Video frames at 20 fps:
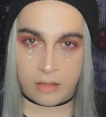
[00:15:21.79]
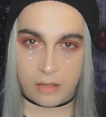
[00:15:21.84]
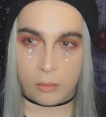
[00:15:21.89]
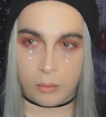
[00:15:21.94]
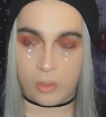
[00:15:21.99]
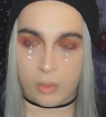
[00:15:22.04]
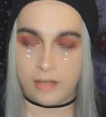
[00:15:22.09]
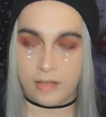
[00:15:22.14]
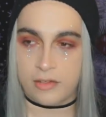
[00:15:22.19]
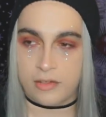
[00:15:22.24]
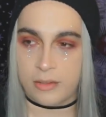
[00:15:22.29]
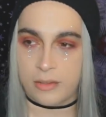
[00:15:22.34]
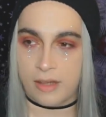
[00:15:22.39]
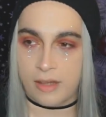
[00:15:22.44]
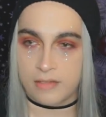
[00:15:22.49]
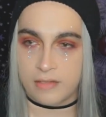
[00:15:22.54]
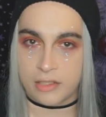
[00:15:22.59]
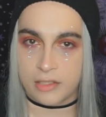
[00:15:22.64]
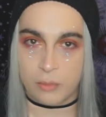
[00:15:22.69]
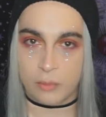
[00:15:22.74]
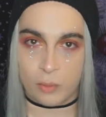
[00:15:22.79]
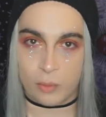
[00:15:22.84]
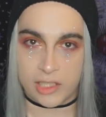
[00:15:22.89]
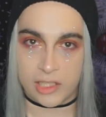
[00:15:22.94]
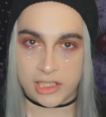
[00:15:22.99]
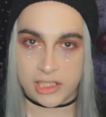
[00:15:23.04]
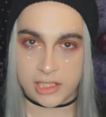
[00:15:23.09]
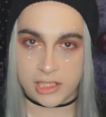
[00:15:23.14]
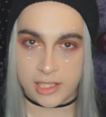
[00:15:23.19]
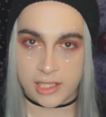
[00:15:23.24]
What do you have on your
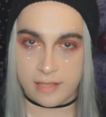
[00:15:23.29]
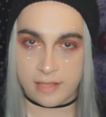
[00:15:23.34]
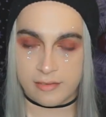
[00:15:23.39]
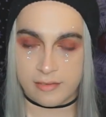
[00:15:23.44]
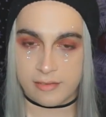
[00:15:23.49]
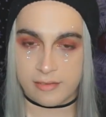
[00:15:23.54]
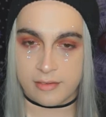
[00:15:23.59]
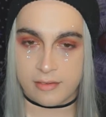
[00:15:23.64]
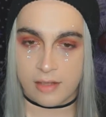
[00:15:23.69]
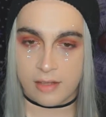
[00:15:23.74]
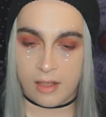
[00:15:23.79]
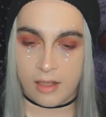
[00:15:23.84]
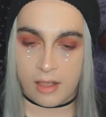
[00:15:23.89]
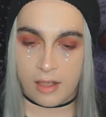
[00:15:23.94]
wish list?